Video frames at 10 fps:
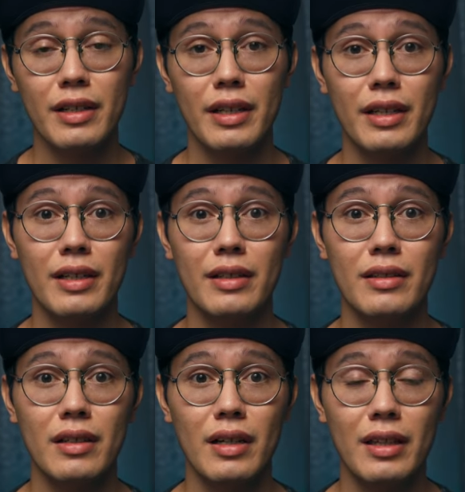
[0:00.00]

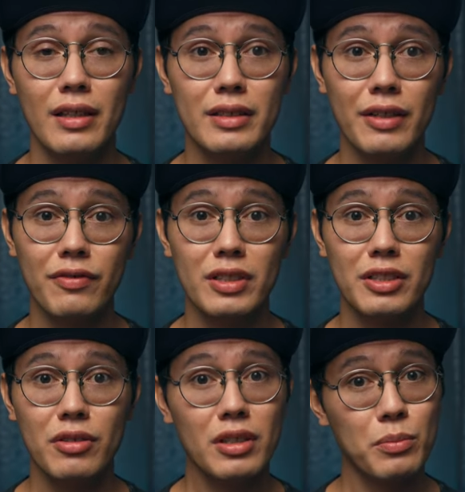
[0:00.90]
and I think definitely
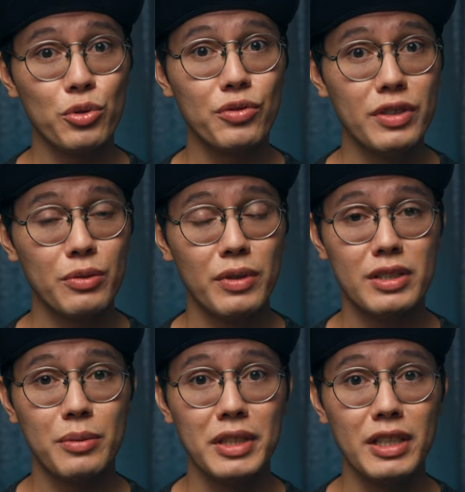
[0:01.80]
you can improve it with
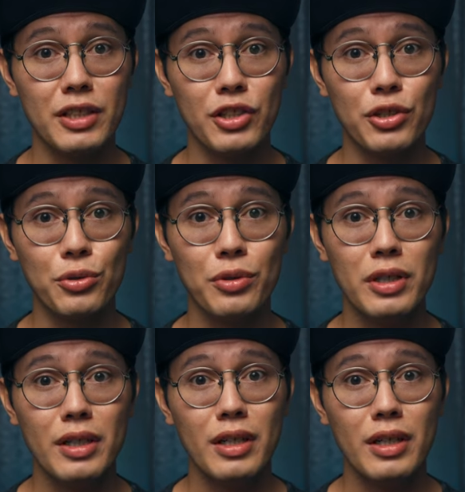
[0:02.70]
some EQ,